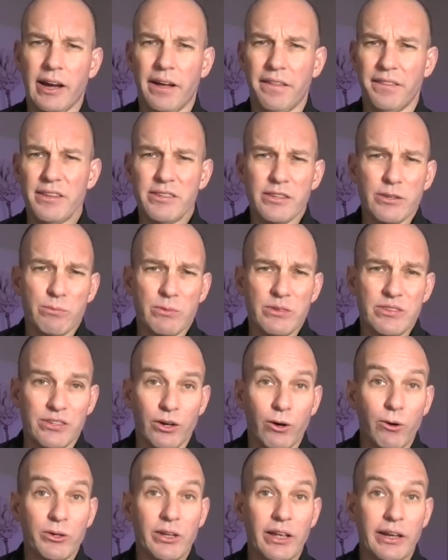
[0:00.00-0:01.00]
This has
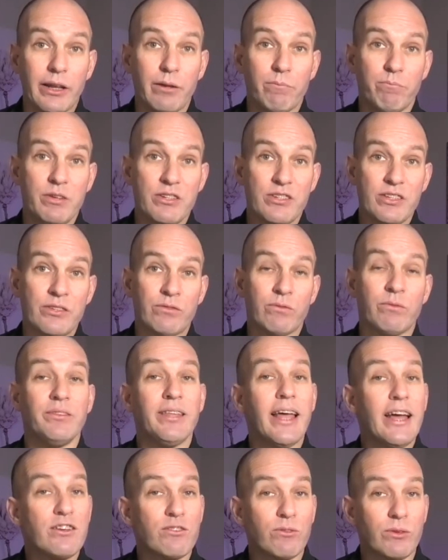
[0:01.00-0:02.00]
resulted in emissions from
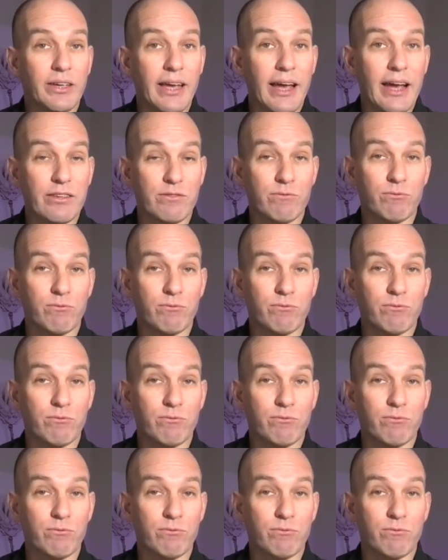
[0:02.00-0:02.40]
natural gas